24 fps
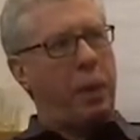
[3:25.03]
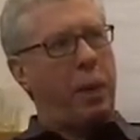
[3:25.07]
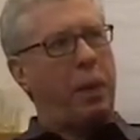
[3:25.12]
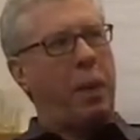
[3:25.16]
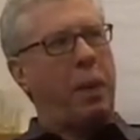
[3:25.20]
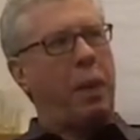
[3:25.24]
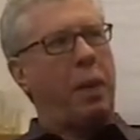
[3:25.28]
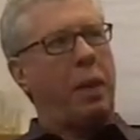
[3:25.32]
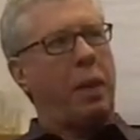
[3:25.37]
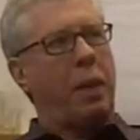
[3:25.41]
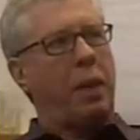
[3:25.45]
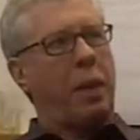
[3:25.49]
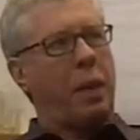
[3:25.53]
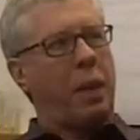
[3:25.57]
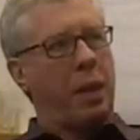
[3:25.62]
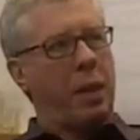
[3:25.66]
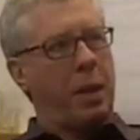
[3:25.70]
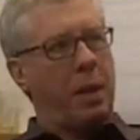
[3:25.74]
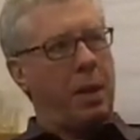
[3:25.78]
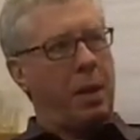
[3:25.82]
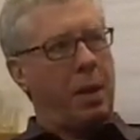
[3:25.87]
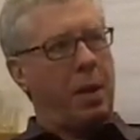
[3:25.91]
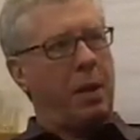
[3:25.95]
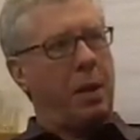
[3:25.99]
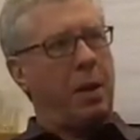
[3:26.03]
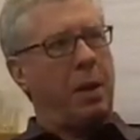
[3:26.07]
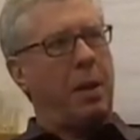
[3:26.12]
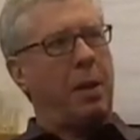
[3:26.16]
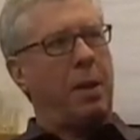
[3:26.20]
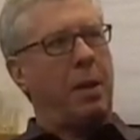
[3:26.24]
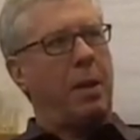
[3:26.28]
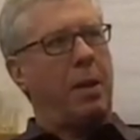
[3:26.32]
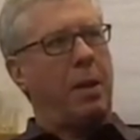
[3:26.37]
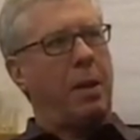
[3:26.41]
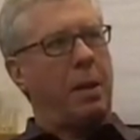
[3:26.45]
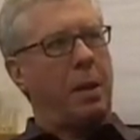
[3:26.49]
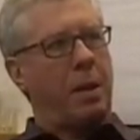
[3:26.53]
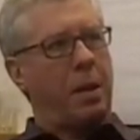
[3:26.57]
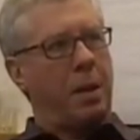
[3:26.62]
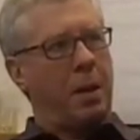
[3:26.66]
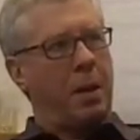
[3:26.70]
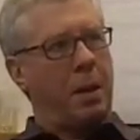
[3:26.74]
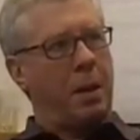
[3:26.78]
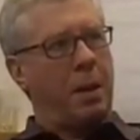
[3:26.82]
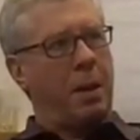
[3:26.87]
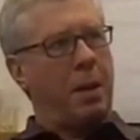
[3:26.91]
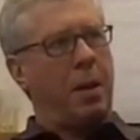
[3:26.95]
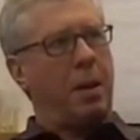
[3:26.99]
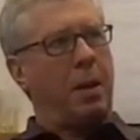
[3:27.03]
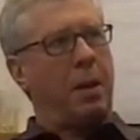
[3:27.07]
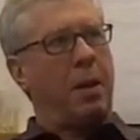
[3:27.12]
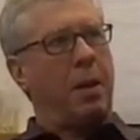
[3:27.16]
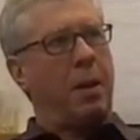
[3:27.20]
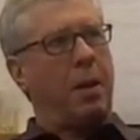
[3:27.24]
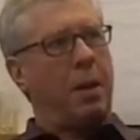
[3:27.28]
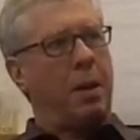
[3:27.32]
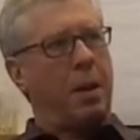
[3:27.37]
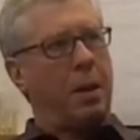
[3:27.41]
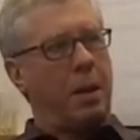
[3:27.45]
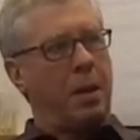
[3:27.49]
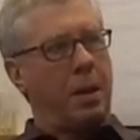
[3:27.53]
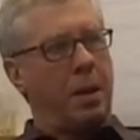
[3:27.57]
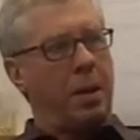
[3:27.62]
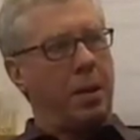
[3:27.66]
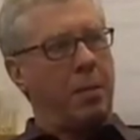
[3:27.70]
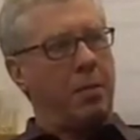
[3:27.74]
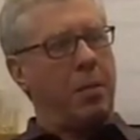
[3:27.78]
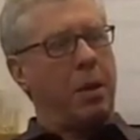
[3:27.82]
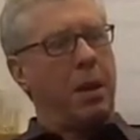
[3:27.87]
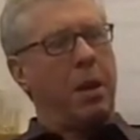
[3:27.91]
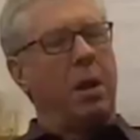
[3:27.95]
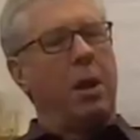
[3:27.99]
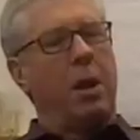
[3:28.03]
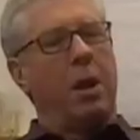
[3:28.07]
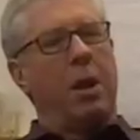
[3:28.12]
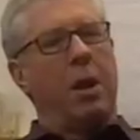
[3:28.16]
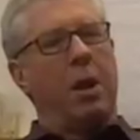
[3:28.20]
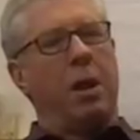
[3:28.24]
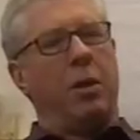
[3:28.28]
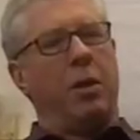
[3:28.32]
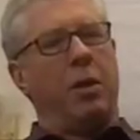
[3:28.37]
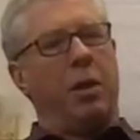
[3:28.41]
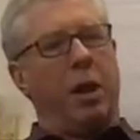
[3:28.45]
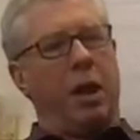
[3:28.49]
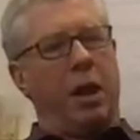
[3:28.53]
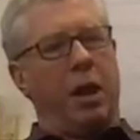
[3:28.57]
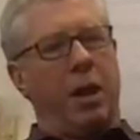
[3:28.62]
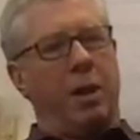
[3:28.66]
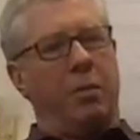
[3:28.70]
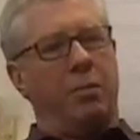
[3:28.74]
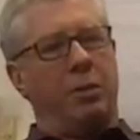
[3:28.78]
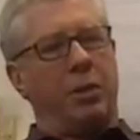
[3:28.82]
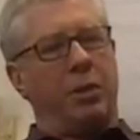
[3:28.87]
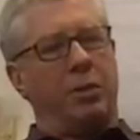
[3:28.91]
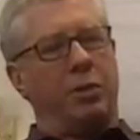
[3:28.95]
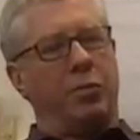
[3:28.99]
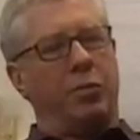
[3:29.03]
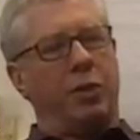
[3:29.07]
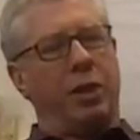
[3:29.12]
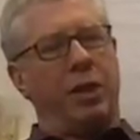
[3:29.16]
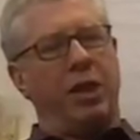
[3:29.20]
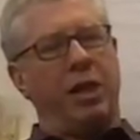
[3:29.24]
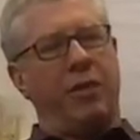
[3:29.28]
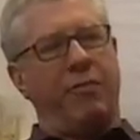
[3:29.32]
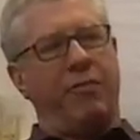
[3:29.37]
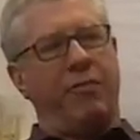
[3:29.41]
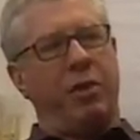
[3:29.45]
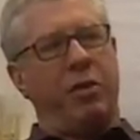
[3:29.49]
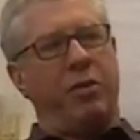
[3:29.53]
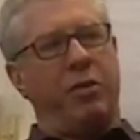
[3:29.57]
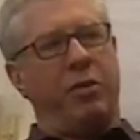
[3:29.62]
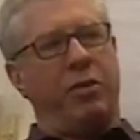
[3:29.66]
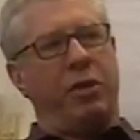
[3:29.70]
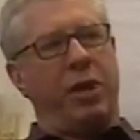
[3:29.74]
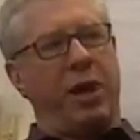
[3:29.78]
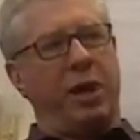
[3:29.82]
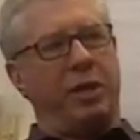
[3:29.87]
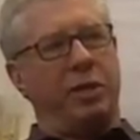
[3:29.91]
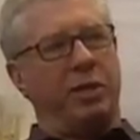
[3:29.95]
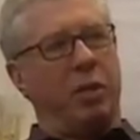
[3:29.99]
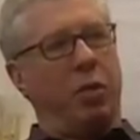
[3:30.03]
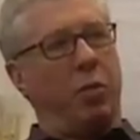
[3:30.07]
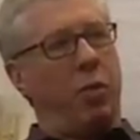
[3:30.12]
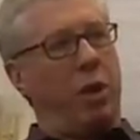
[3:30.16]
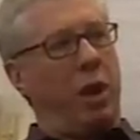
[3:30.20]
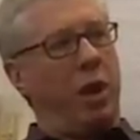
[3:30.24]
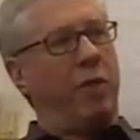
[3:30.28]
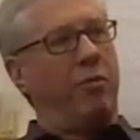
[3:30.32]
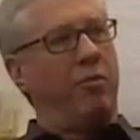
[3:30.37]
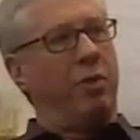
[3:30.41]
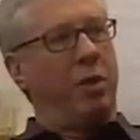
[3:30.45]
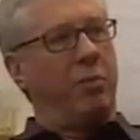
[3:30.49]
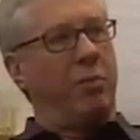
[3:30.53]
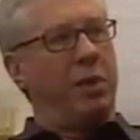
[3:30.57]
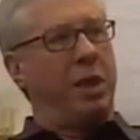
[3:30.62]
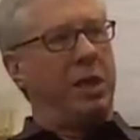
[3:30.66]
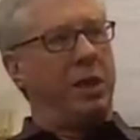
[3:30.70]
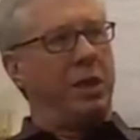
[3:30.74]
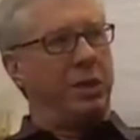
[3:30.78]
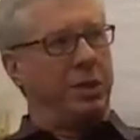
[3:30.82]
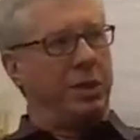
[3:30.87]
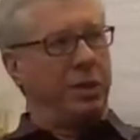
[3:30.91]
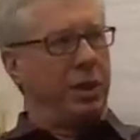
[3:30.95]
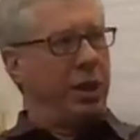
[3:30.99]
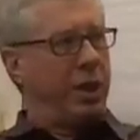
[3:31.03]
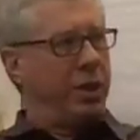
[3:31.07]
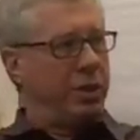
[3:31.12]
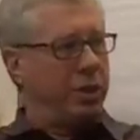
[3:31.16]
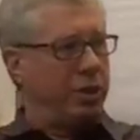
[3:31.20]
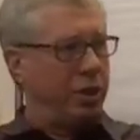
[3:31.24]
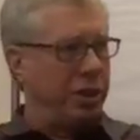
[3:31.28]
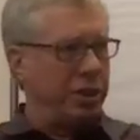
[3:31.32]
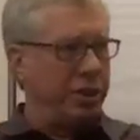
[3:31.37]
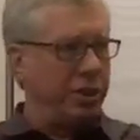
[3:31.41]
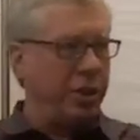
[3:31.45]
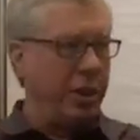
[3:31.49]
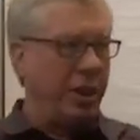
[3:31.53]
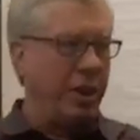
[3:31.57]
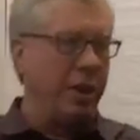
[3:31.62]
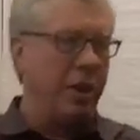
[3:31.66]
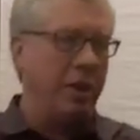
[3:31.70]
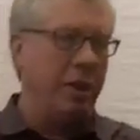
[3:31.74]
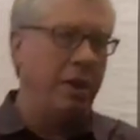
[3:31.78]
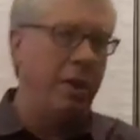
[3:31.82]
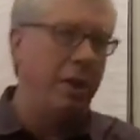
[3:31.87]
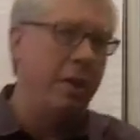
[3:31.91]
because performance wasn't there. What's changed? Um, there's really a few things. So one of them is is just the